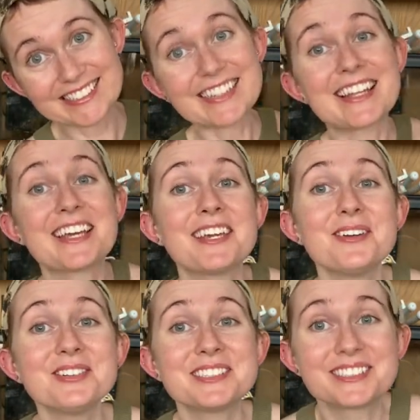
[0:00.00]
And thank
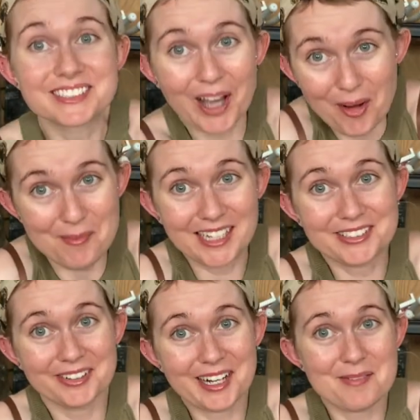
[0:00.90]
you so much
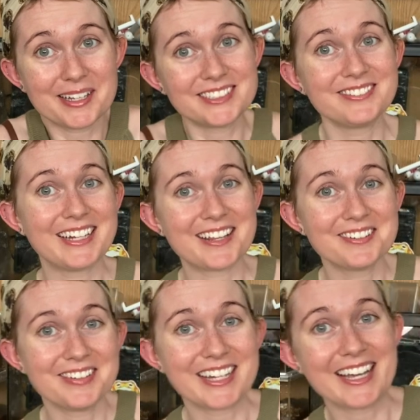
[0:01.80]
for coming to another
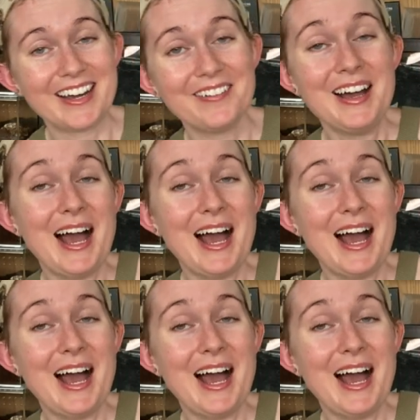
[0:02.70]
video.